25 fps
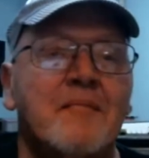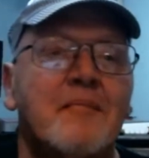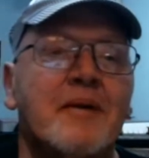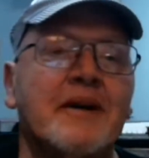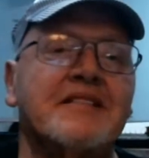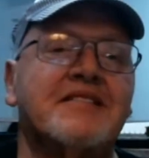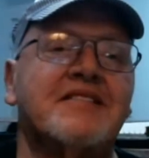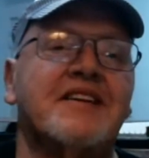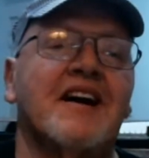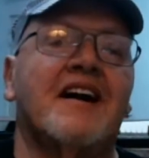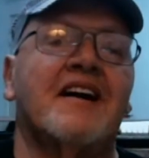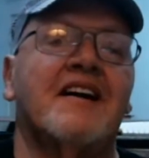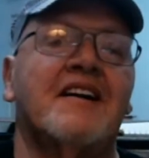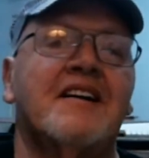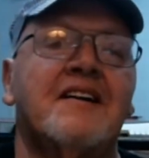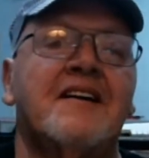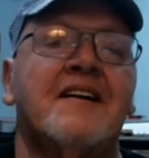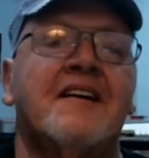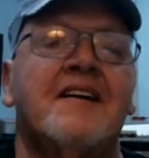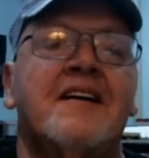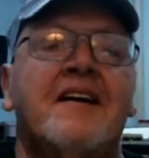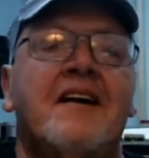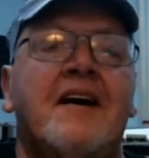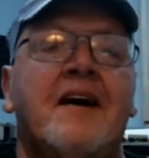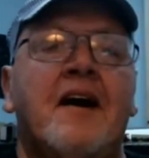But
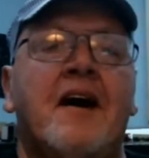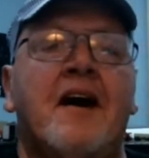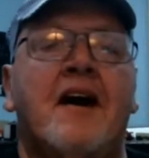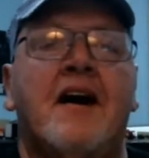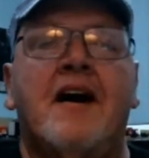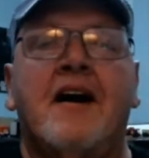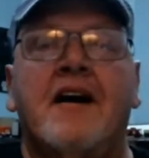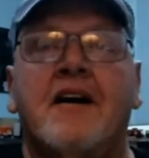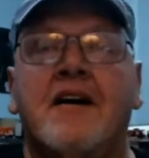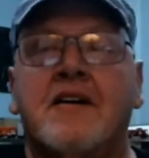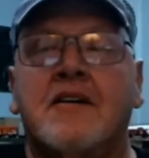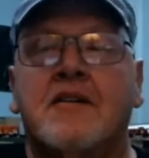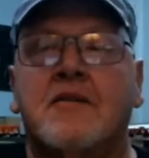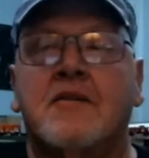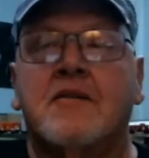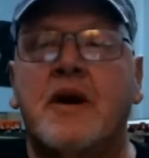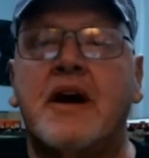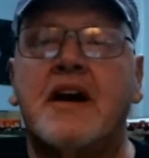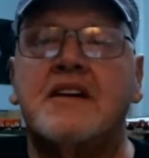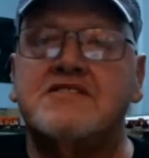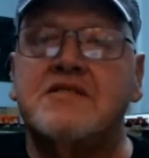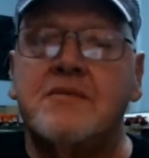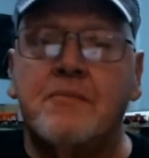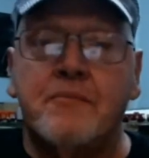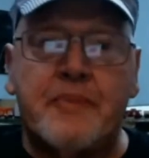
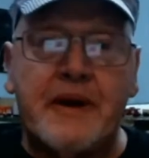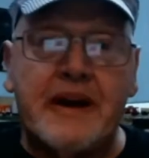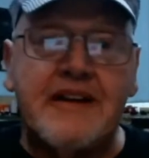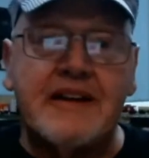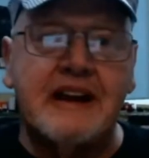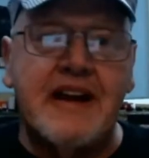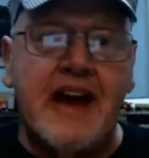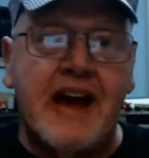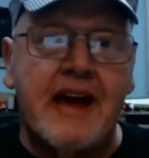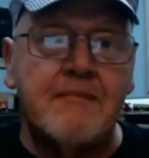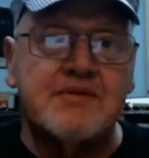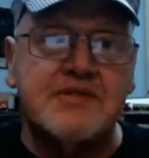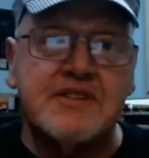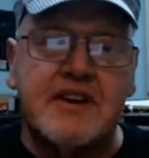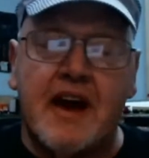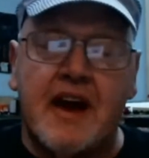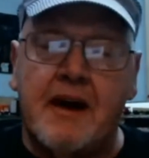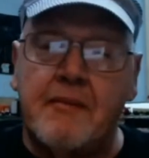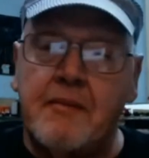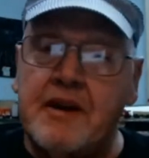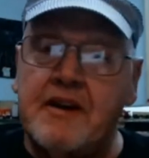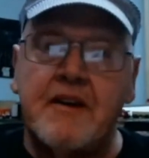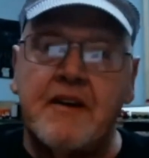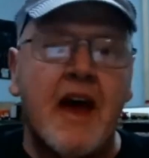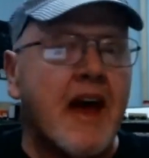we got some big names
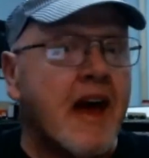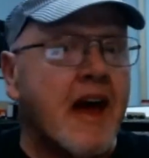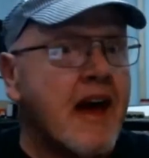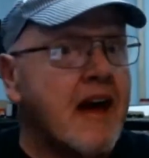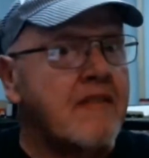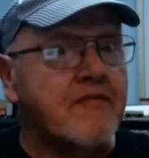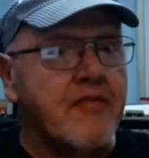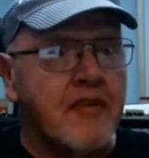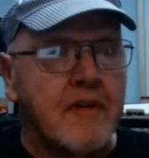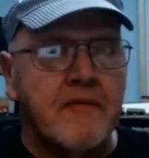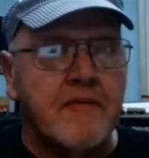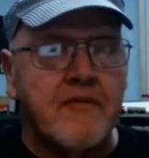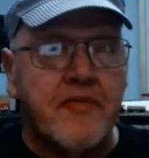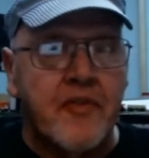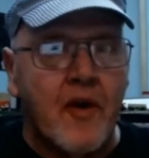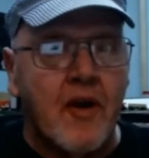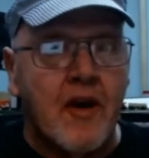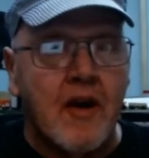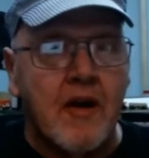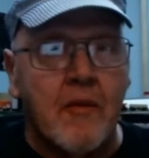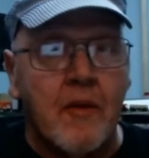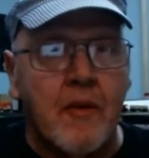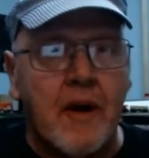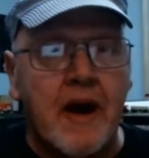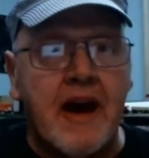coming in from
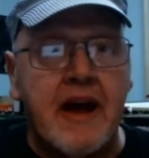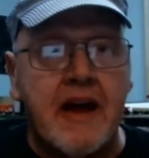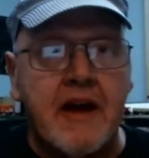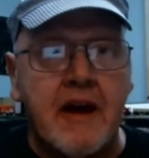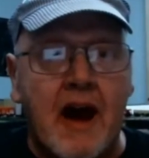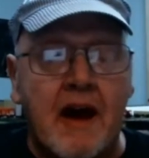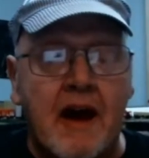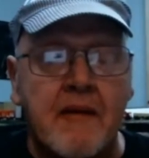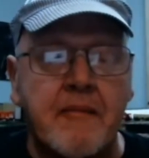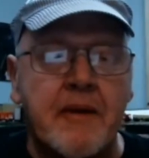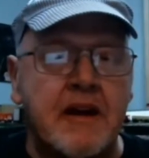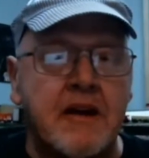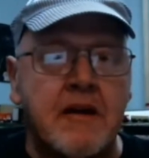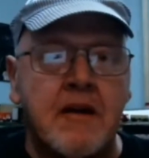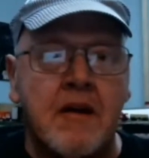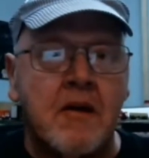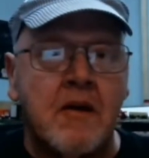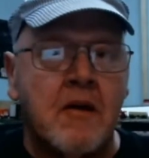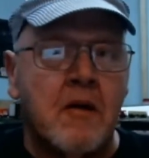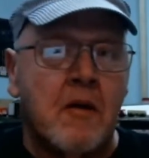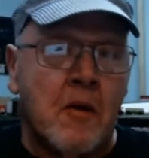far away. I mean,